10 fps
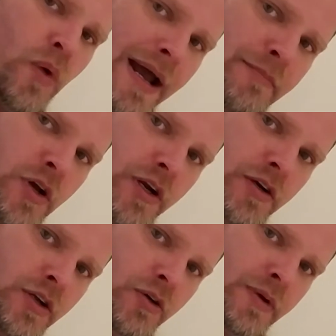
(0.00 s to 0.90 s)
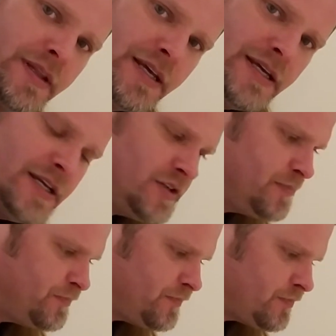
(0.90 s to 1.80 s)
what I'm going to do with
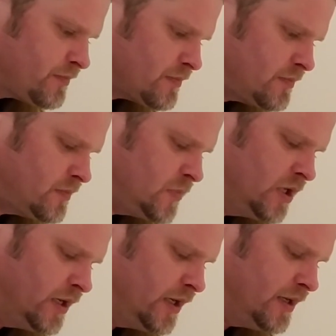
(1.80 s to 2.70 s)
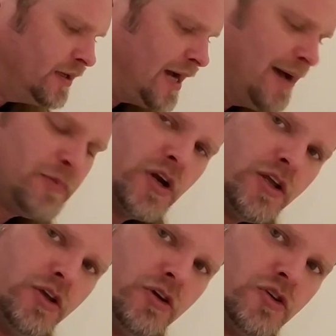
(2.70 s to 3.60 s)
these, I'm going
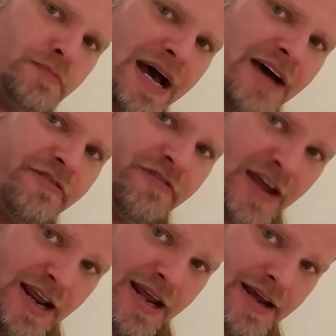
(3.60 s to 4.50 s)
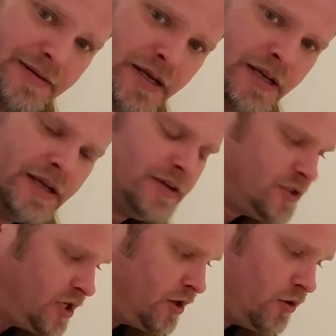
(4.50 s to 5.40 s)
to use my fan.
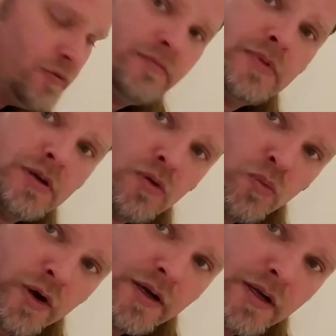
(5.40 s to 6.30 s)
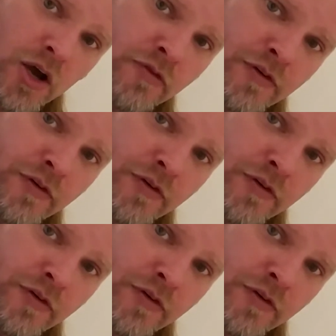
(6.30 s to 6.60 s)
So we're going to go